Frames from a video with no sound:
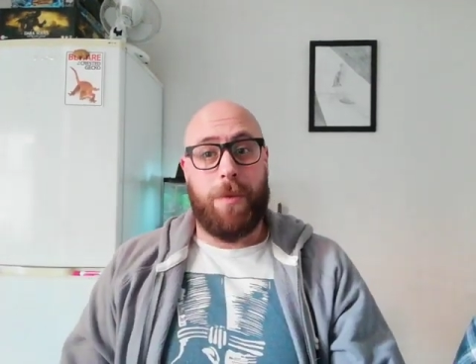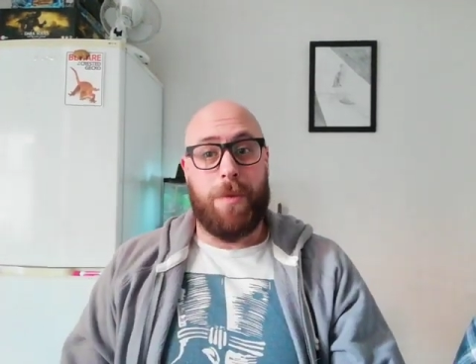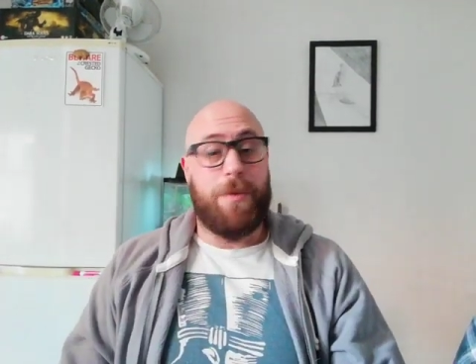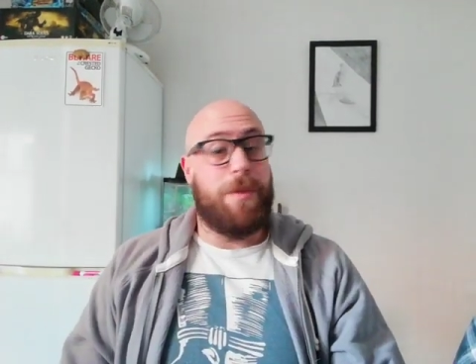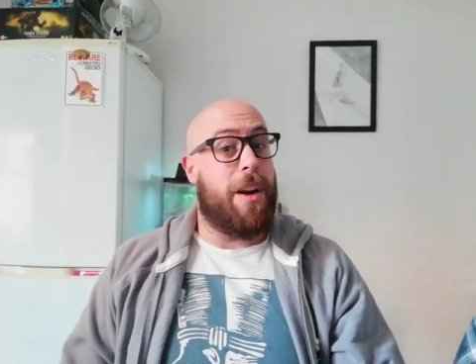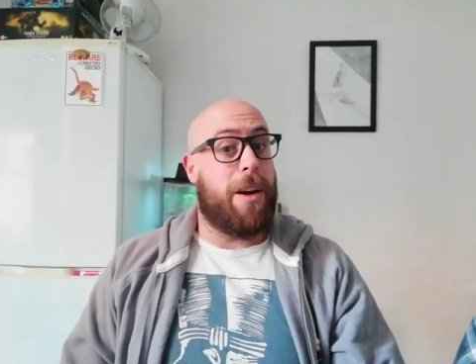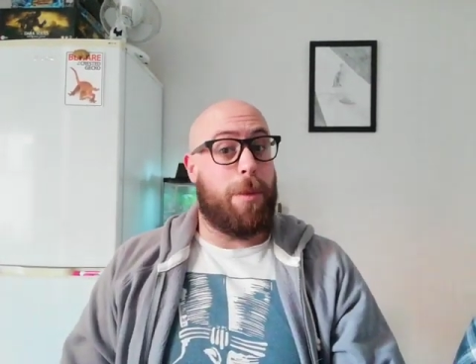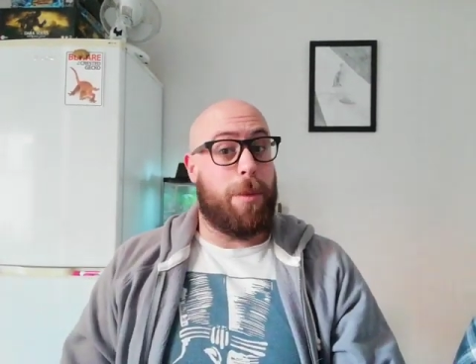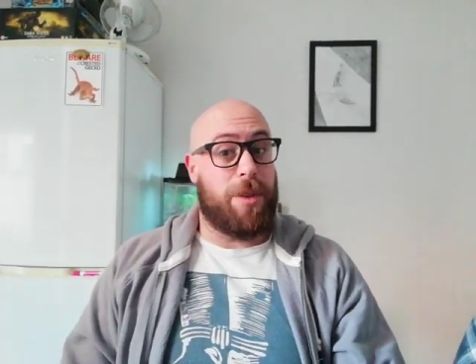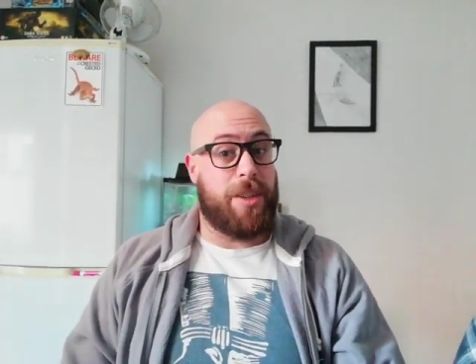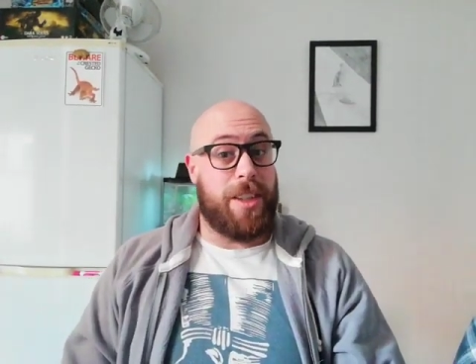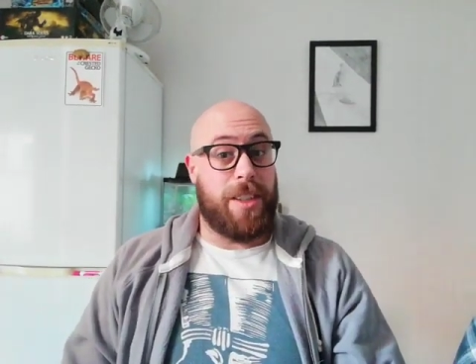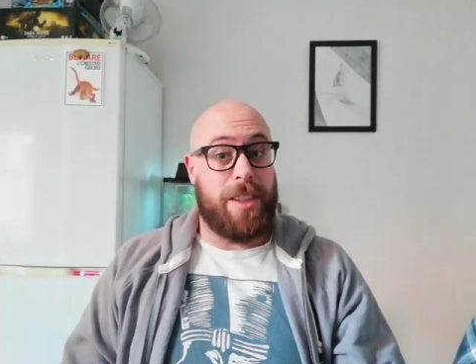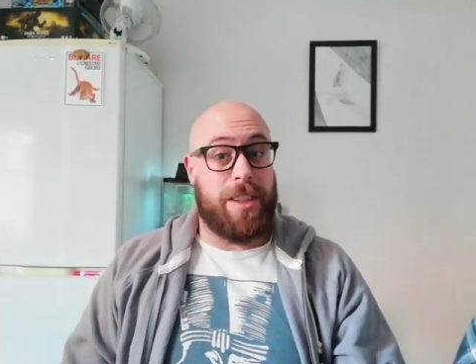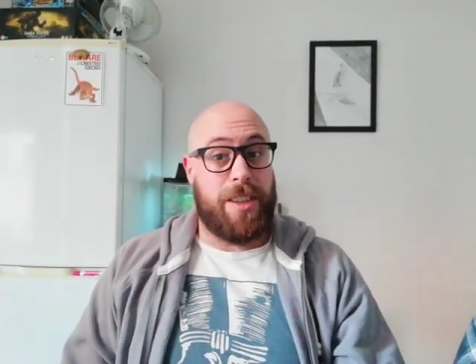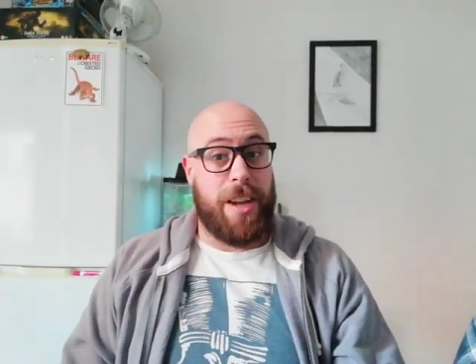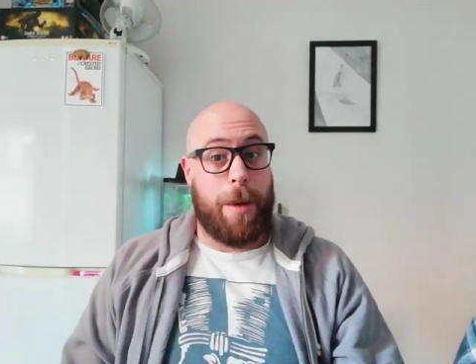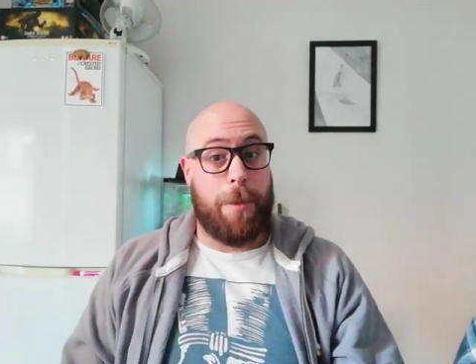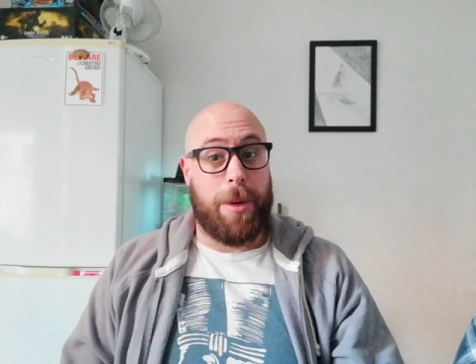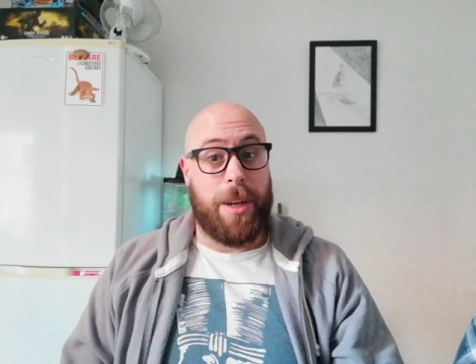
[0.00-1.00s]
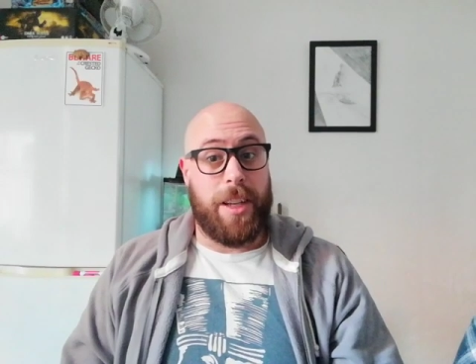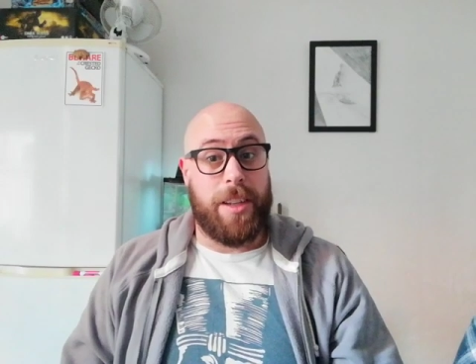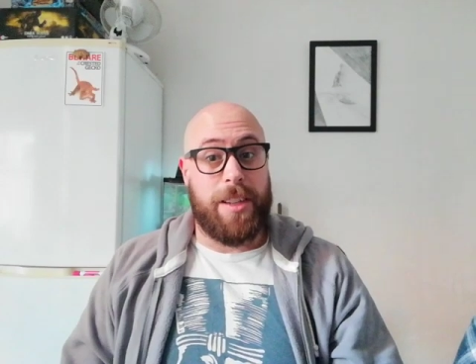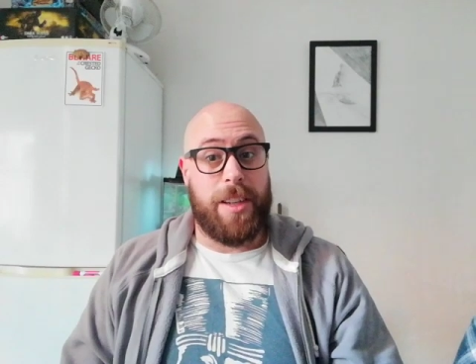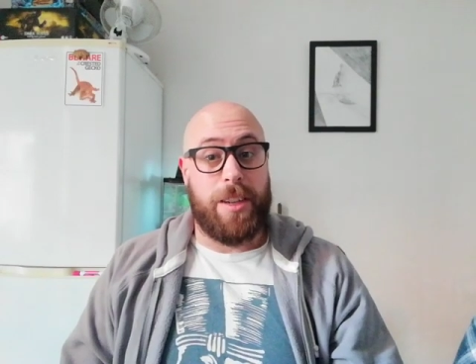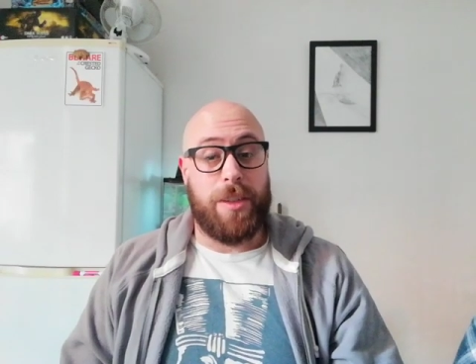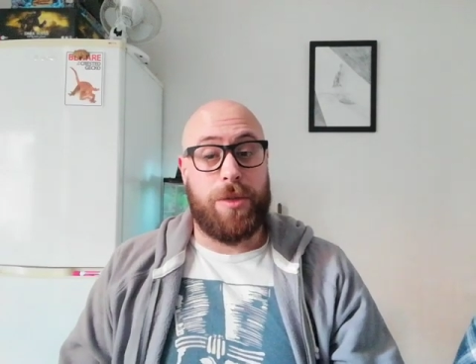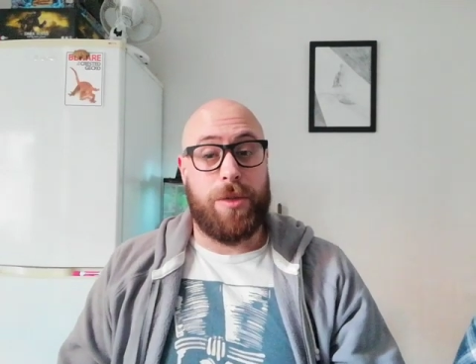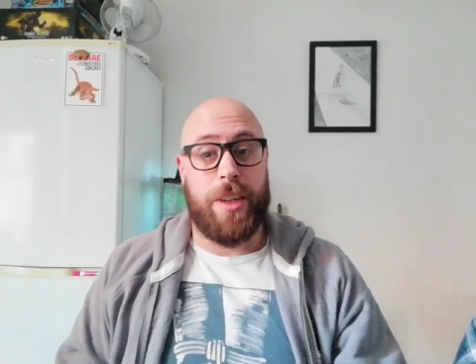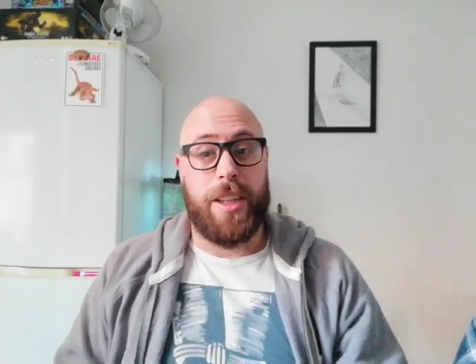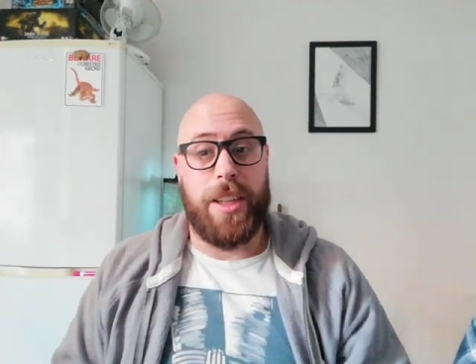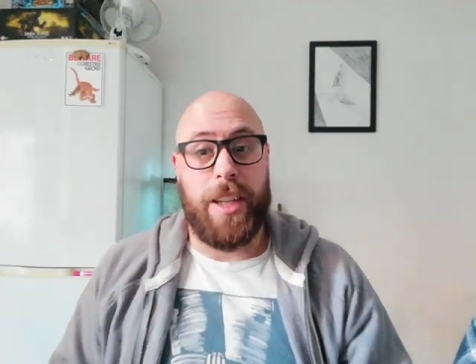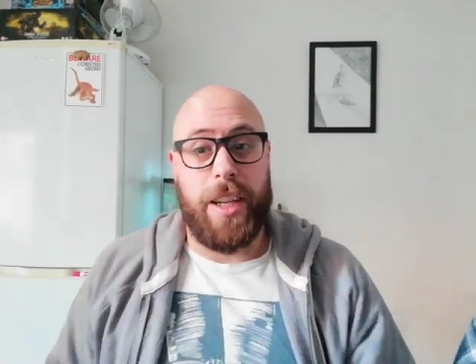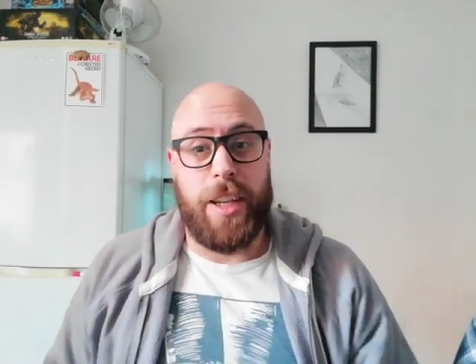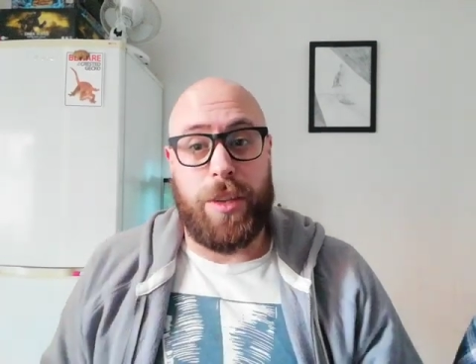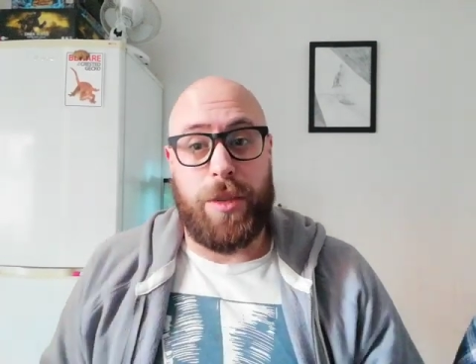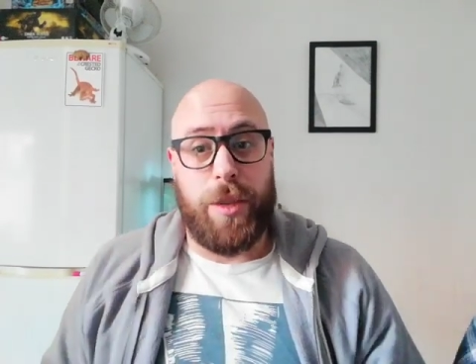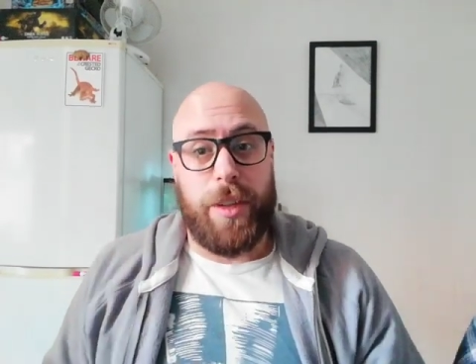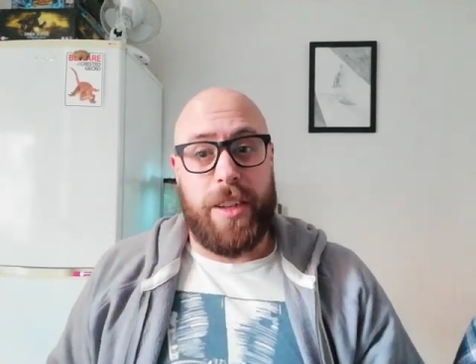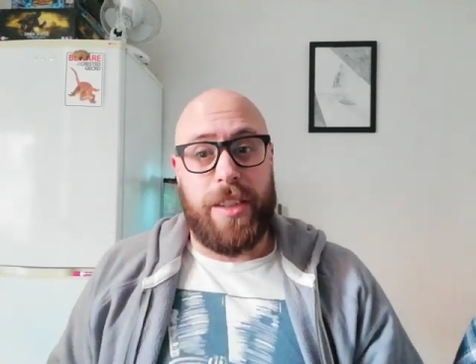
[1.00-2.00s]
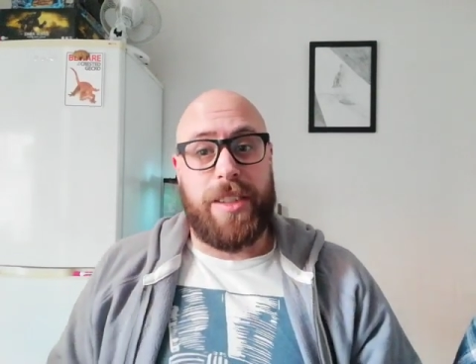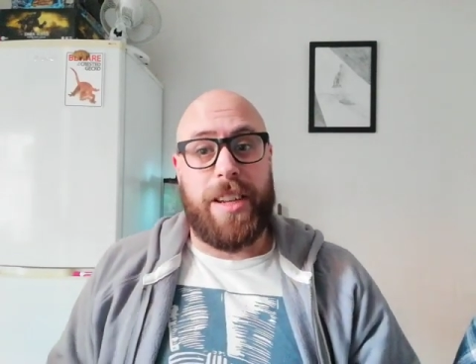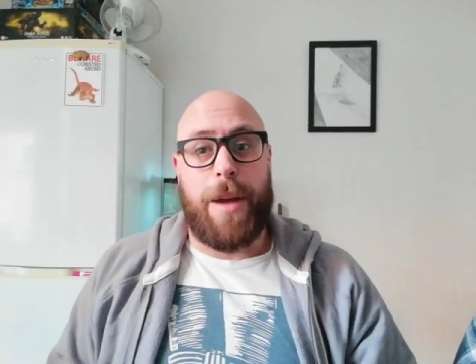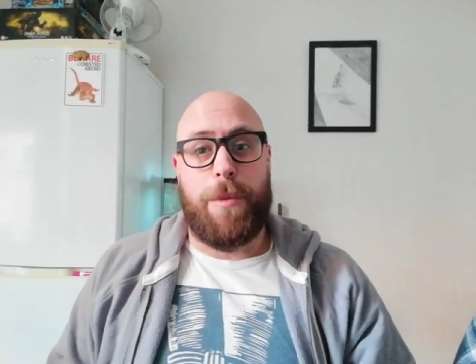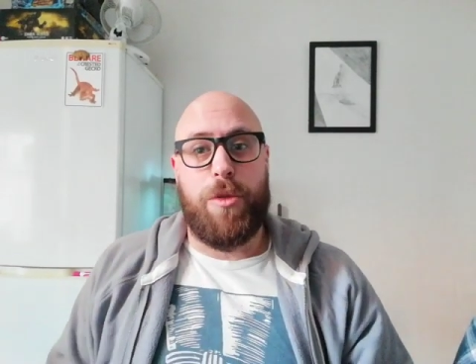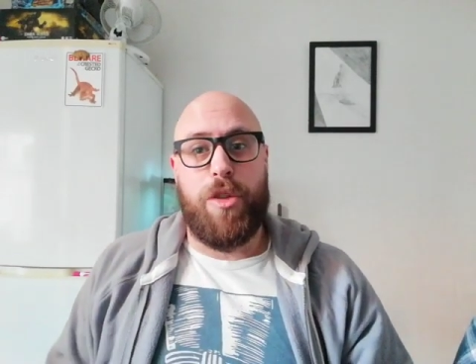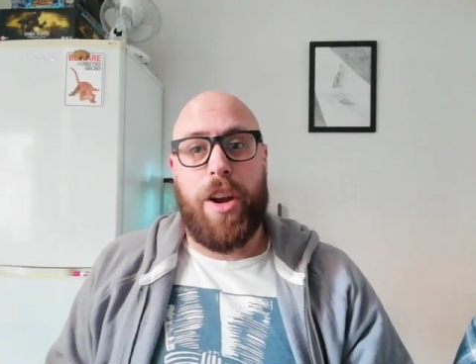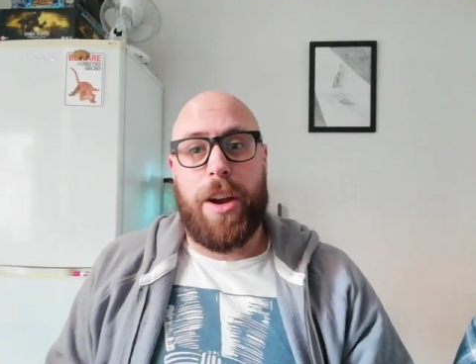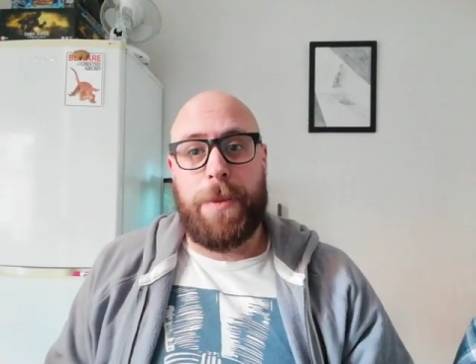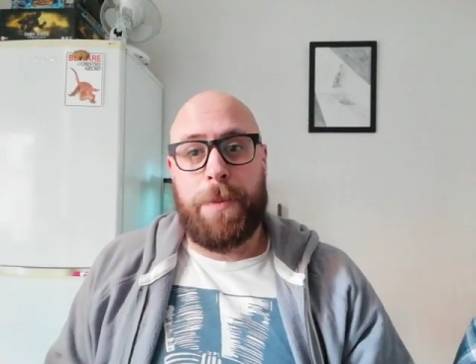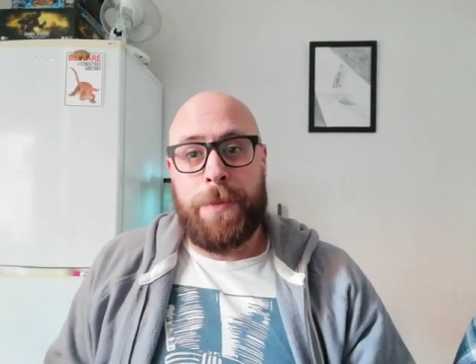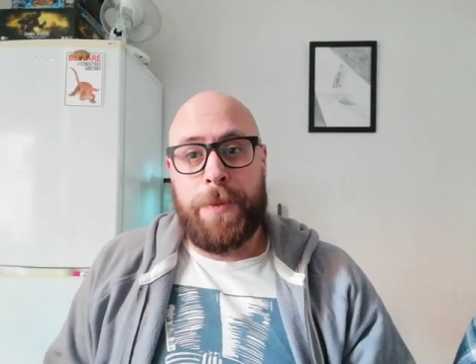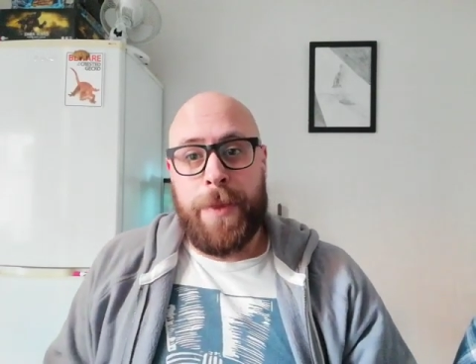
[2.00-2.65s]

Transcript: very much into Japanese history and the history of the samurai.